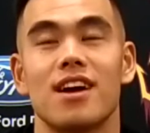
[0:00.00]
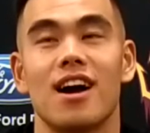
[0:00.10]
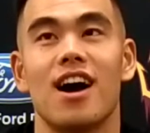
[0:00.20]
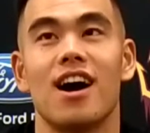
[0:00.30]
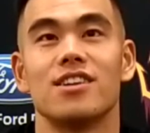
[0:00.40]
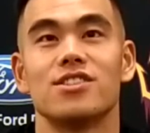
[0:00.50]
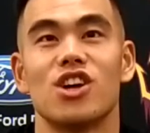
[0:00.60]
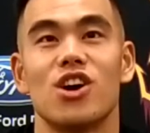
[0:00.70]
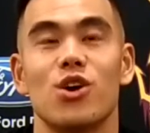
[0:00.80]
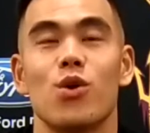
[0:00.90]
I
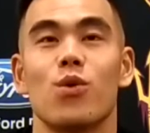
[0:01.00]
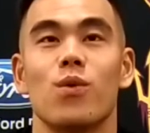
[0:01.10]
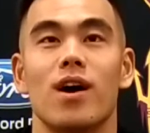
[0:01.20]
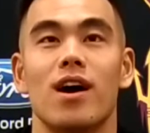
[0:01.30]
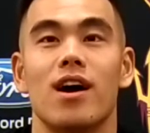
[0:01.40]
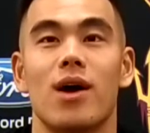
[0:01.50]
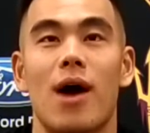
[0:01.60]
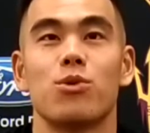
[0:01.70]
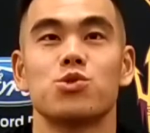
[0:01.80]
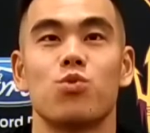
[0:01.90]

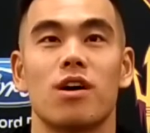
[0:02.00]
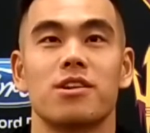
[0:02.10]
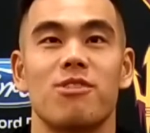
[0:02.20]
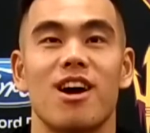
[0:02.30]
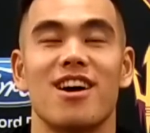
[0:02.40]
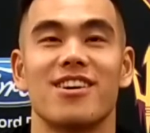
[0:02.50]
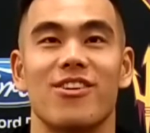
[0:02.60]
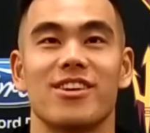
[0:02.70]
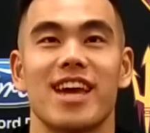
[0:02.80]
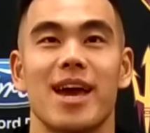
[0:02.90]
was walking around
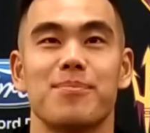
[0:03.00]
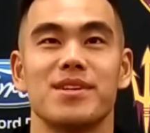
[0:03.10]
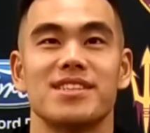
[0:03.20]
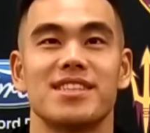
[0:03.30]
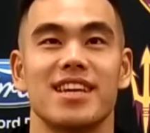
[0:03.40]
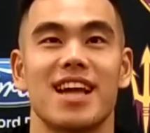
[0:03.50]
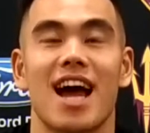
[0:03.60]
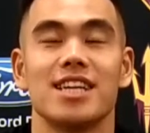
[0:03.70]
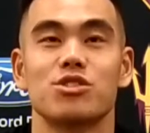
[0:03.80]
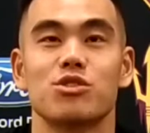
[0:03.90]
on campus in
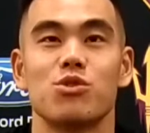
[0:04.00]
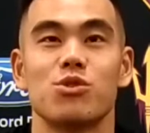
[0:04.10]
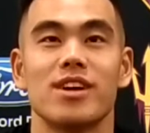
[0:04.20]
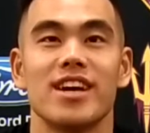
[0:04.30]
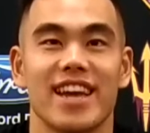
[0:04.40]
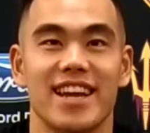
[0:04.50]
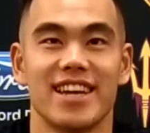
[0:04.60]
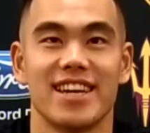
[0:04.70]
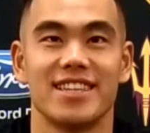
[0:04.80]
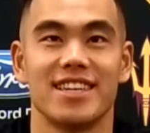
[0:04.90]
high school, and
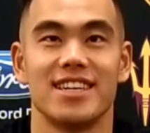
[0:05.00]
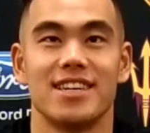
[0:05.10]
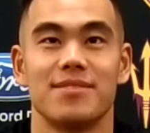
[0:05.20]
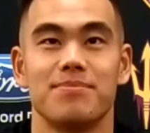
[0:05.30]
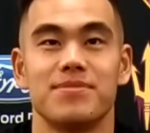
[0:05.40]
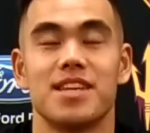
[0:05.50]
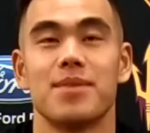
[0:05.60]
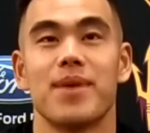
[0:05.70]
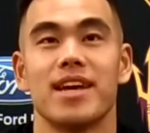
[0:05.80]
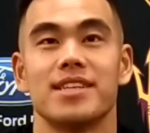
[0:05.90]
then a
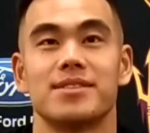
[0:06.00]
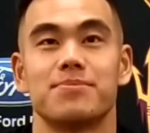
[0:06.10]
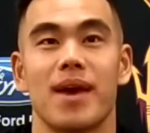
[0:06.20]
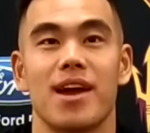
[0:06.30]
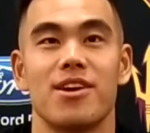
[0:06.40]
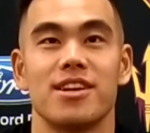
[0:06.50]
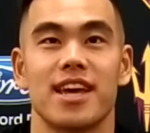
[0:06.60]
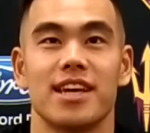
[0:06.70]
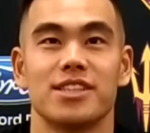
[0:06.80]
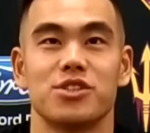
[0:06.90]
teammate's parent
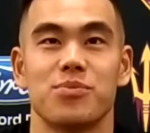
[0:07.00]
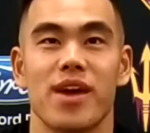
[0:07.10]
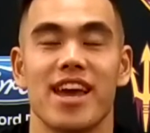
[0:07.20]
came to me.